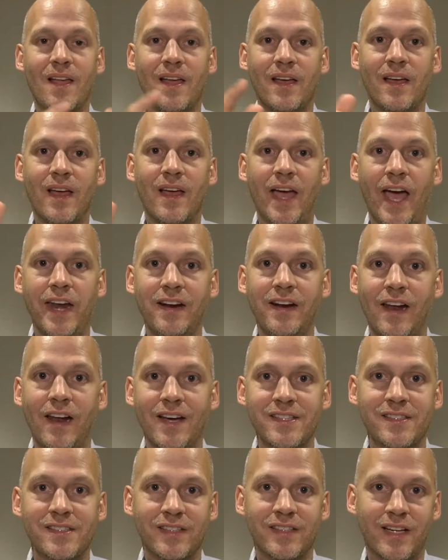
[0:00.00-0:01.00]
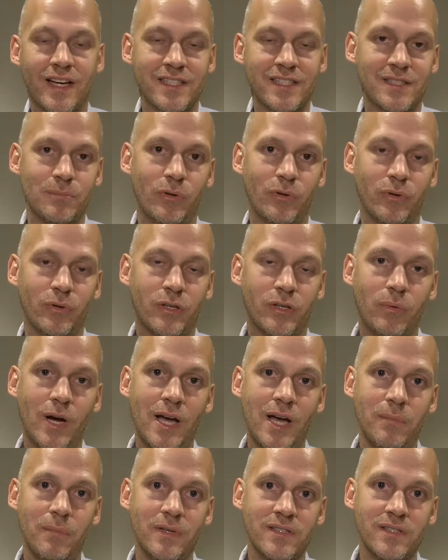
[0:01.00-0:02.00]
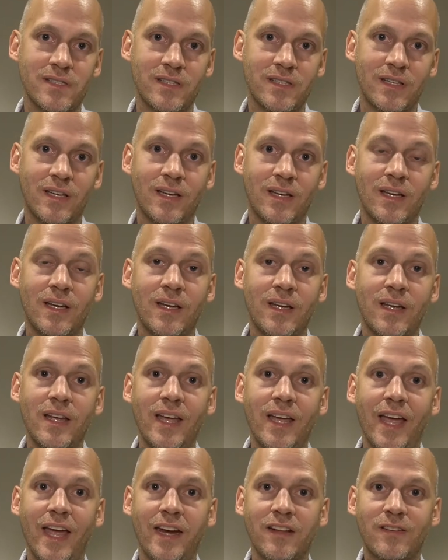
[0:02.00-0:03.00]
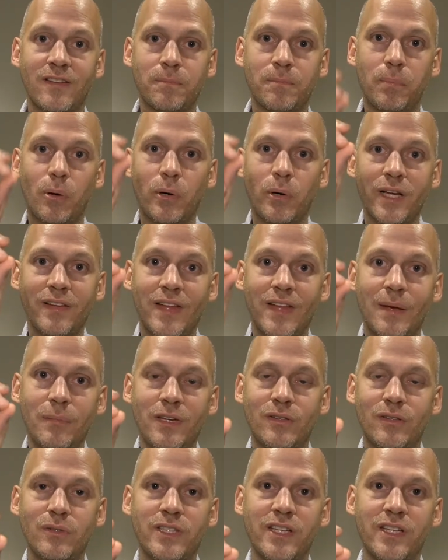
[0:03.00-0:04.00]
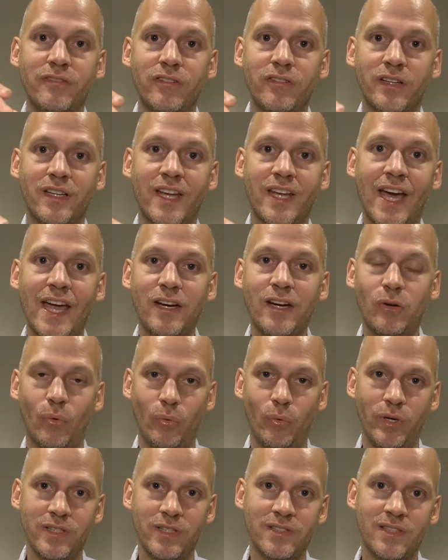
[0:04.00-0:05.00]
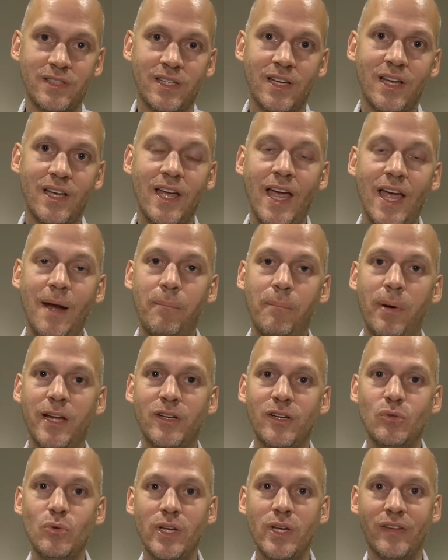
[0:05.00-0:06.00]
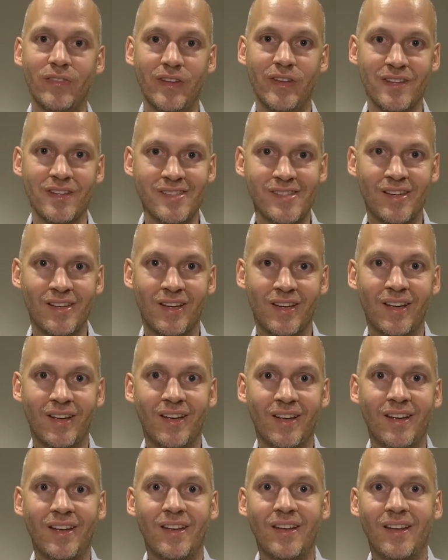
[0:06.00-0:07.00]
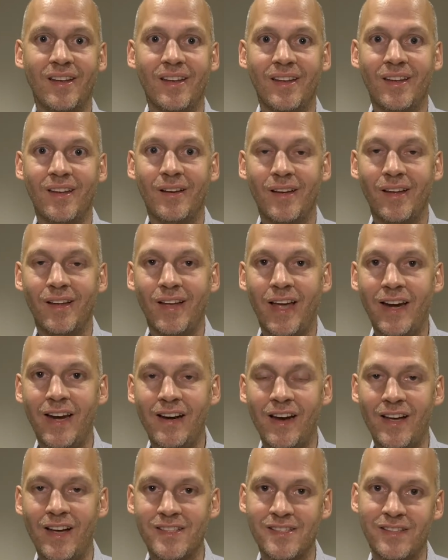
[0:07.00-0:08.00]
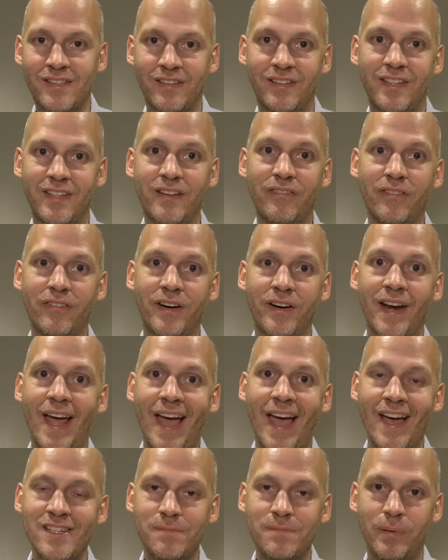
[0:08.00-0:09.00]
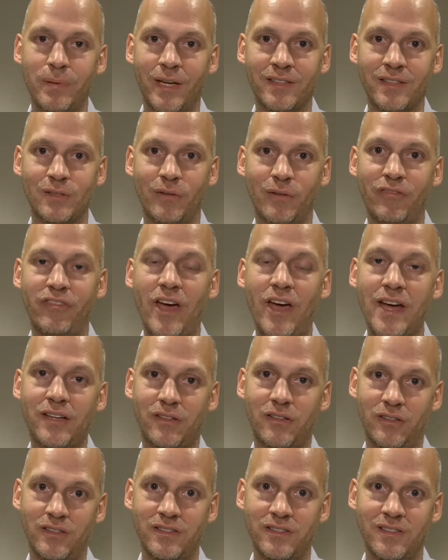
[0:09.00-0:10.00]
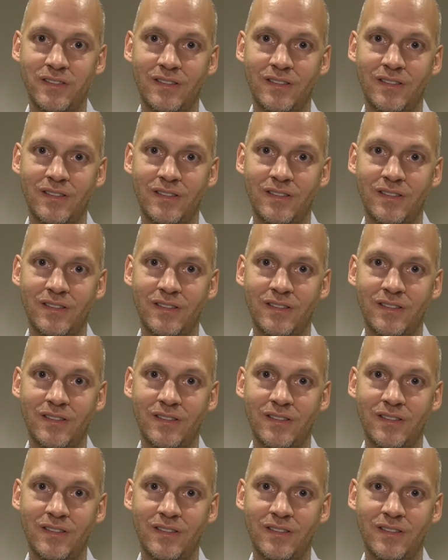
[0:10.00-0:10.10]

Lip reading: analyze the customer requirements, and it's putting them into different categories. And by doing this, analyzing the different aspects or factors